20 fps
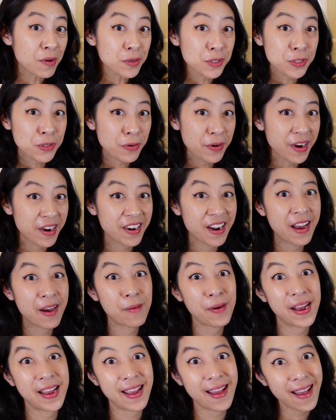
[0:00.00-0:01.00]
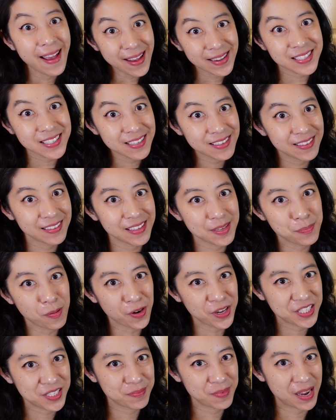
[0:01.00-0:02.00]
whole story on how I accidentally
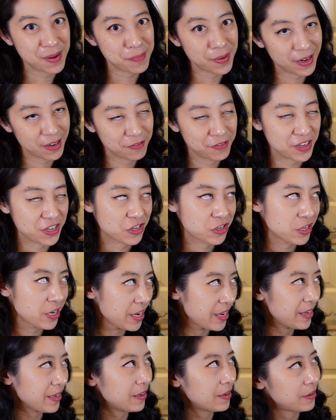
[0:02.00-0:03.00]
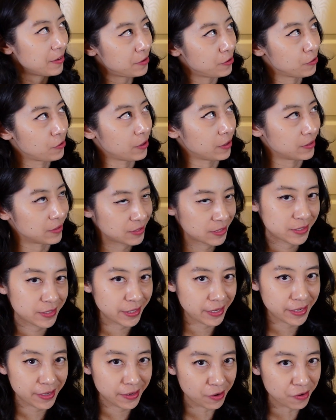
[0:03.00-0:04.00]
poisoned my betta fish tank, you can
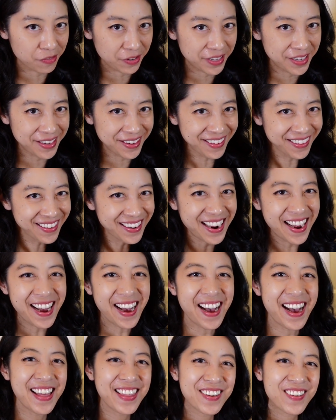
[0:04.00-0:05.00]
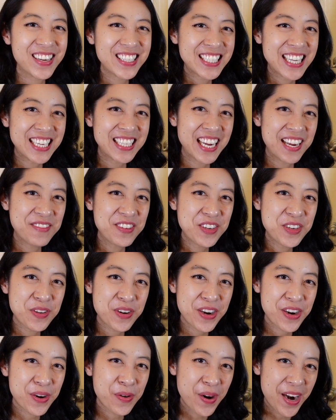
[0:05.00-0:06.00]
see it over here. Otherwise, take time to enjoy
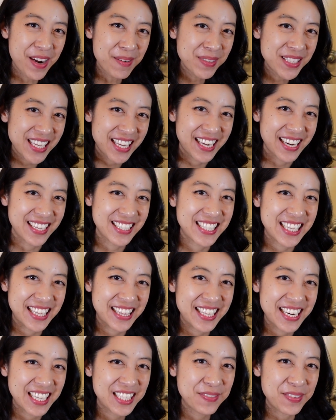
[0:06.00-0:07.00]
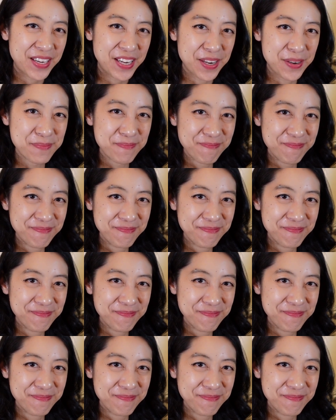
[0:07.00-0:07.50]
your aquariums, and I'll see you in the next video.